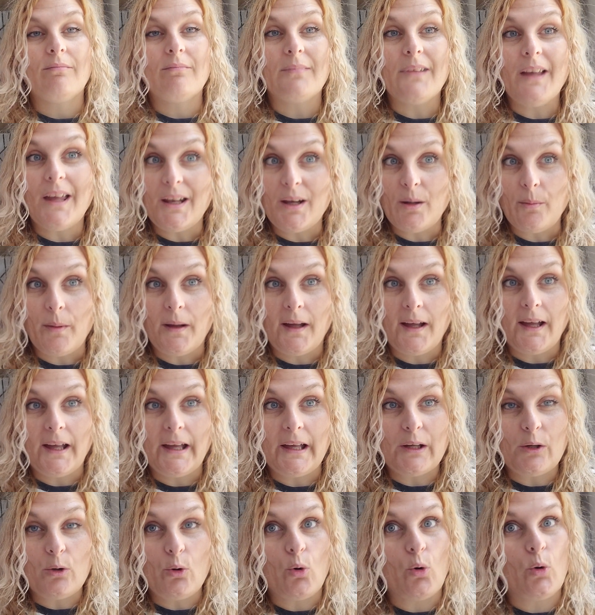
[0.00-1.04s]
in a
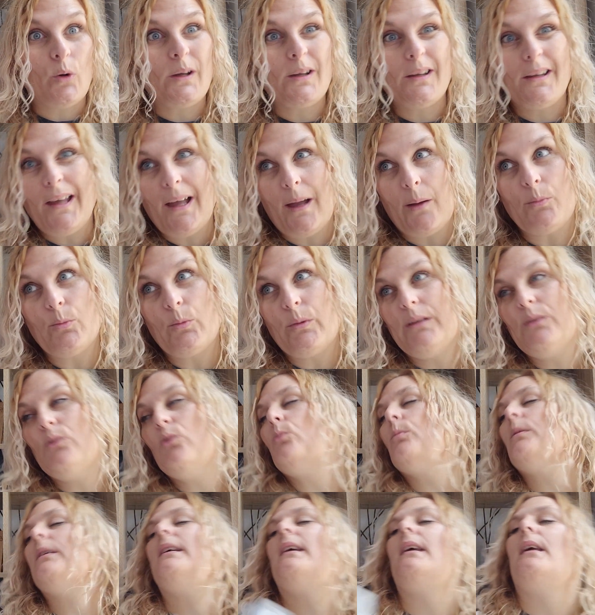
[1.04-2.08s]
bag, or we
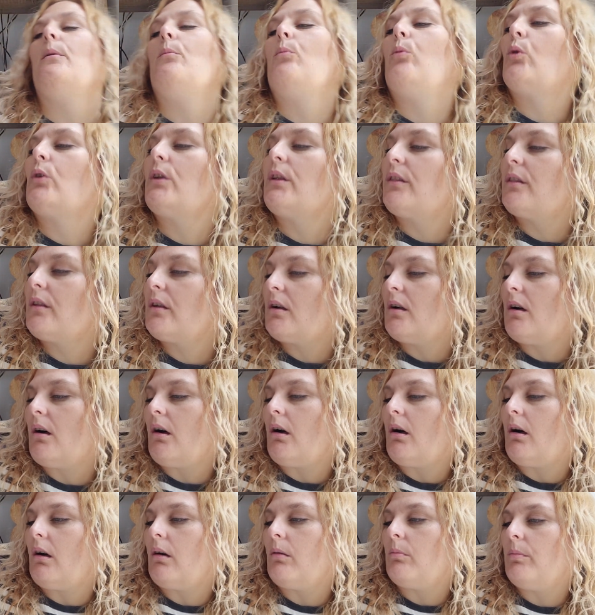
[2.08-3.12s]
normally keep one in the
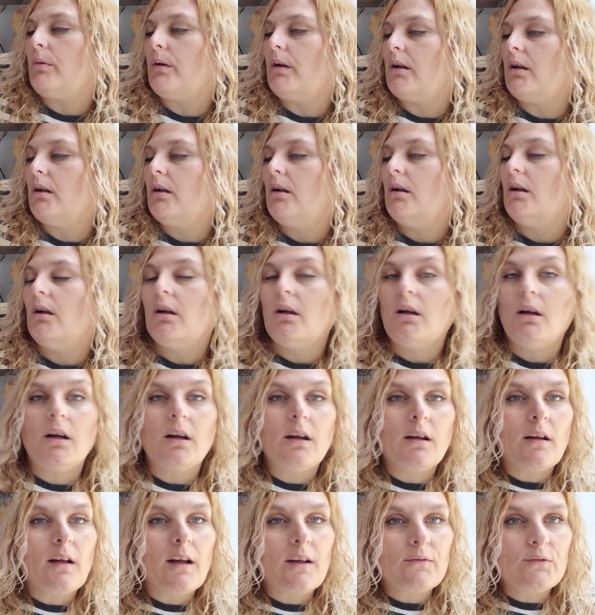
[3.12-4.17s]
car, but
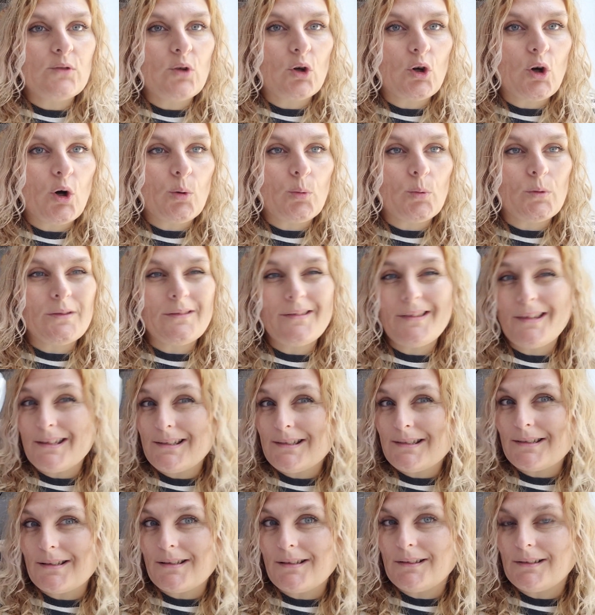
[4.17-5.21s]
I've not got one
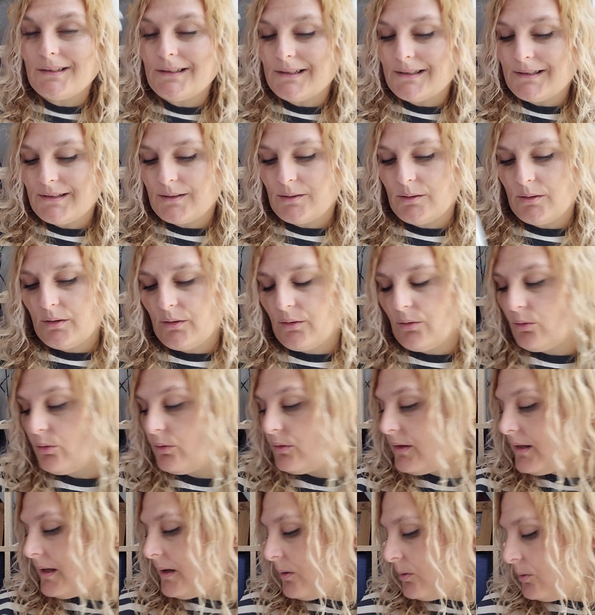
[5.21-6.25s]
this size, so I thought
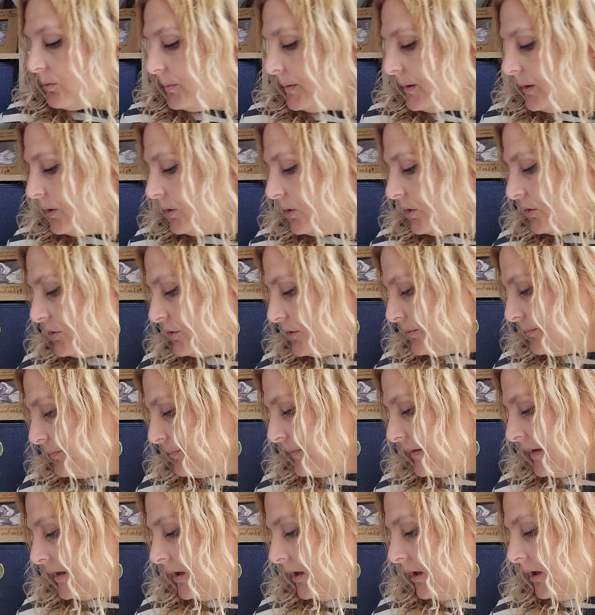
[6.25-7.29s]
that would be good.
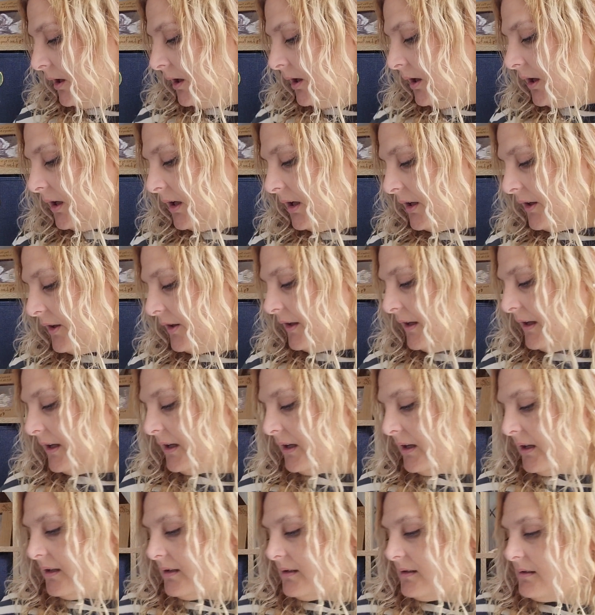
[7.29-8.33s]
And
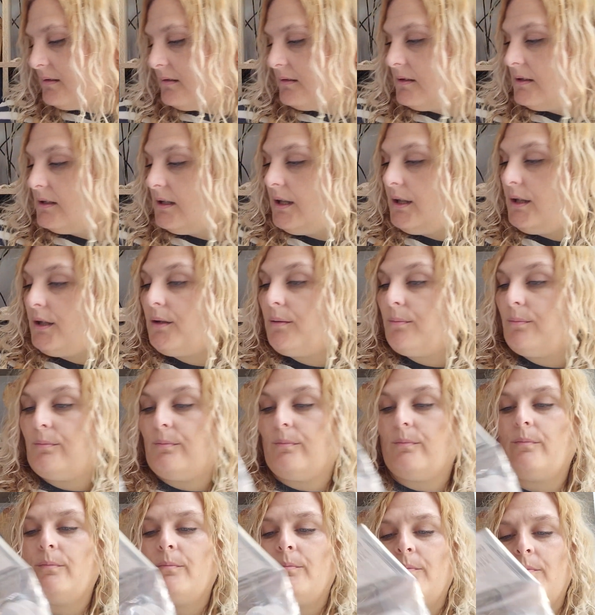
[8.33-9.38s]
then
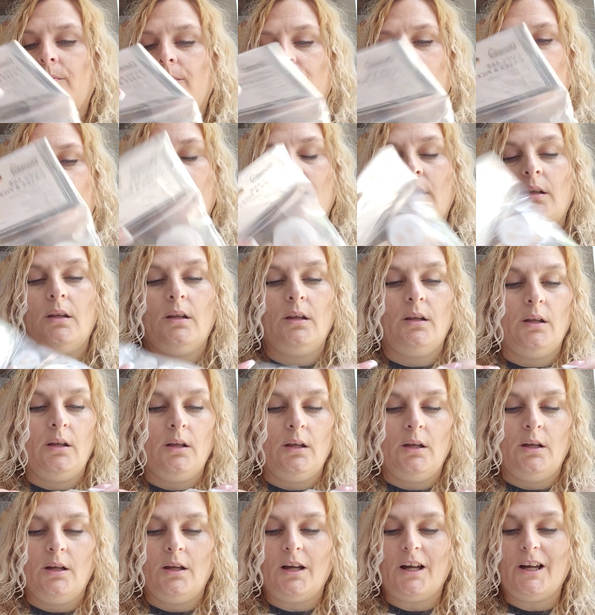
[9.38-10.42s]

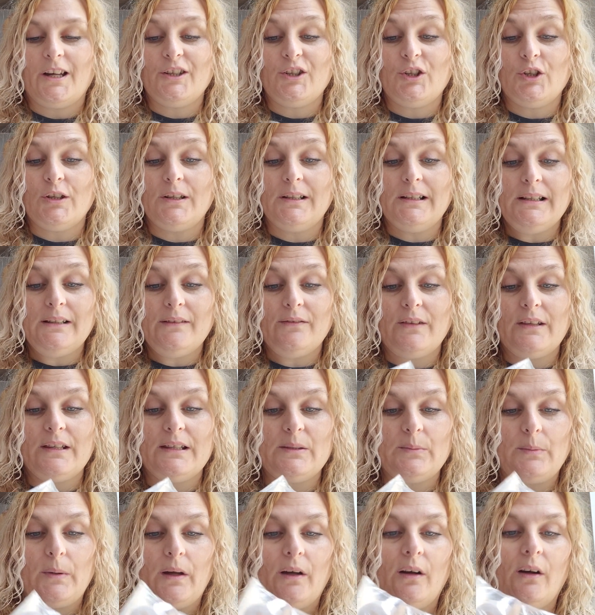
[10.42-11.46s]
I couldn't leave these
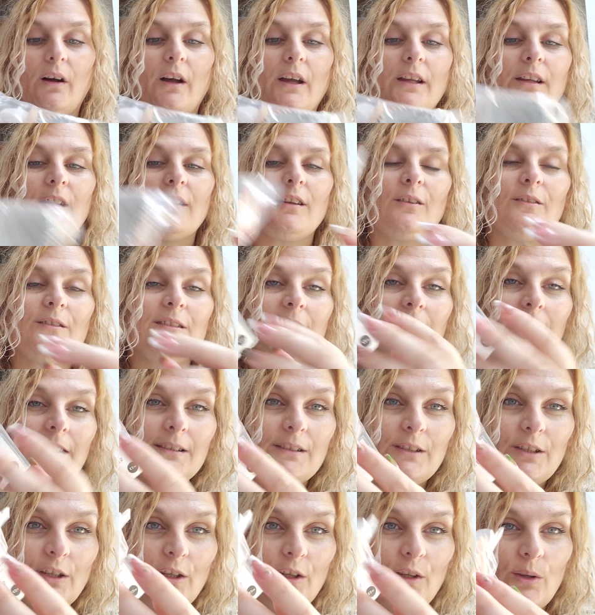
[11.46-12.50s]
behind. I don't tend
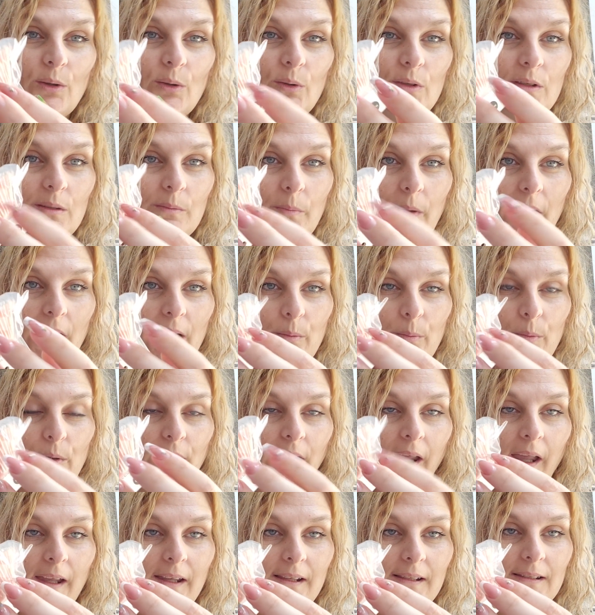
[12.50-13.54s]
to use paper
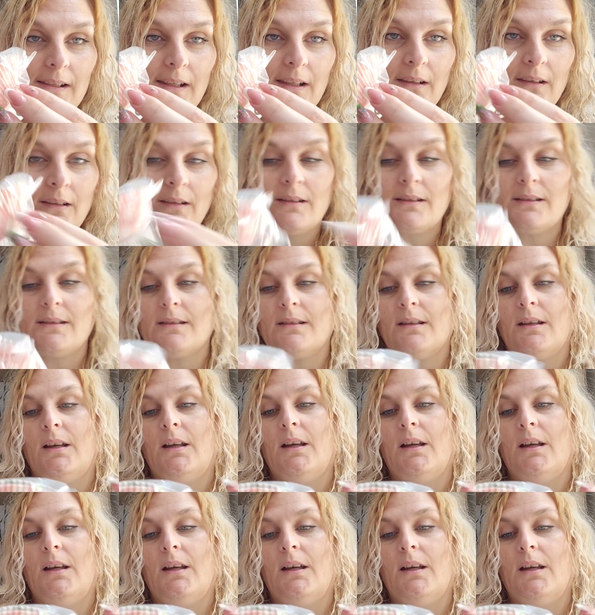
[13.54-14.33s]
casings